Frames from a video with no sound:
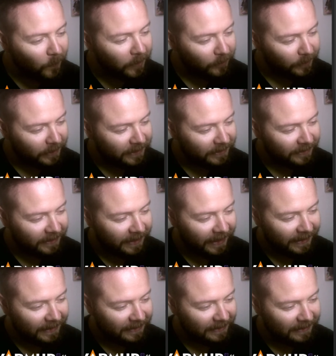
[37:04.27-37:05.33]
reason I
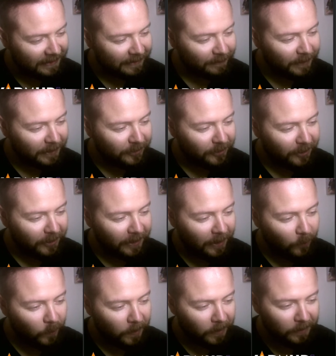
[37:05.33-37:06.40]
can see me drawing a
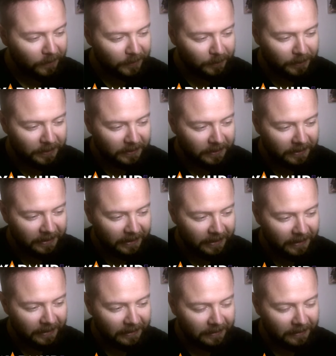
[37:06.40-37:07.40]
war correspondent again.